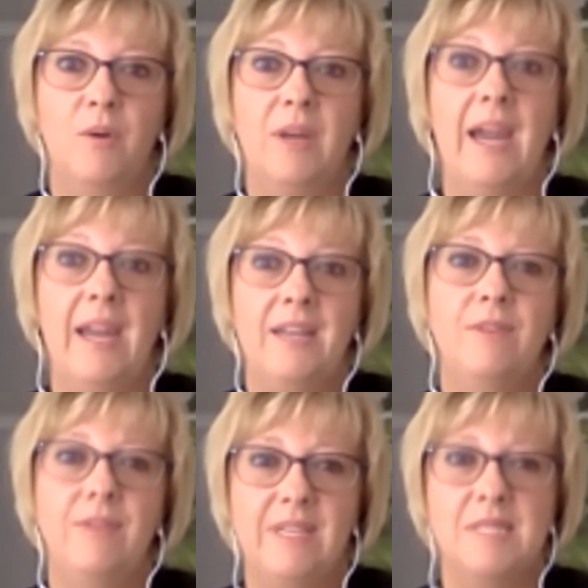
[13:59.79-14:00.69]
kind of
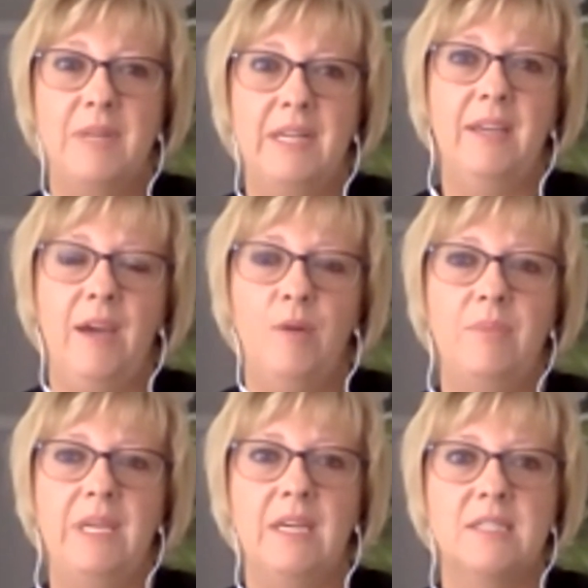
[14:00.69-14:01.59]
investment account,
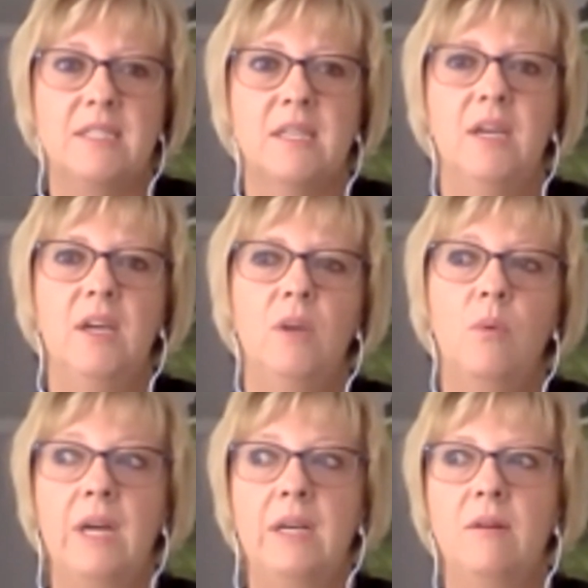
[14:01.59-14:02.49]
because
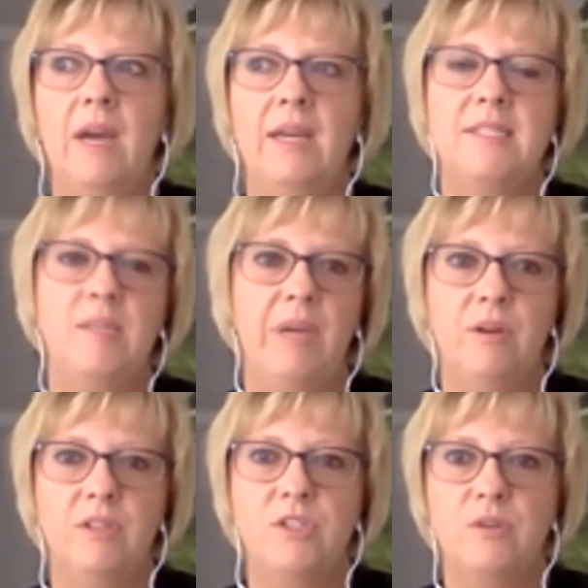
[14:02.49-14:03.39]
what I see
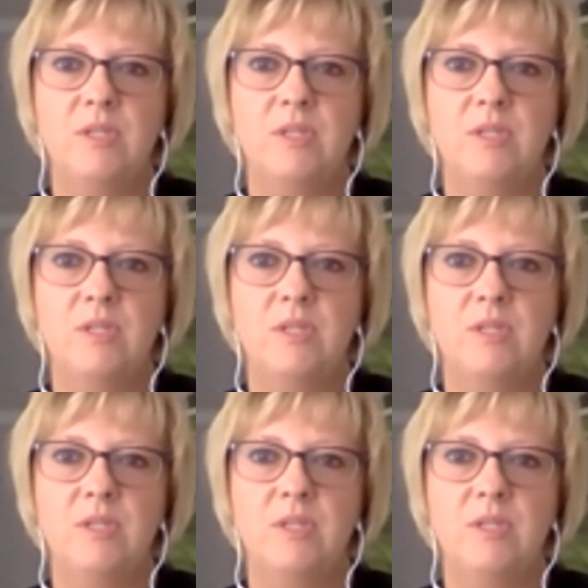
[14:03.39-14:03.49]
parents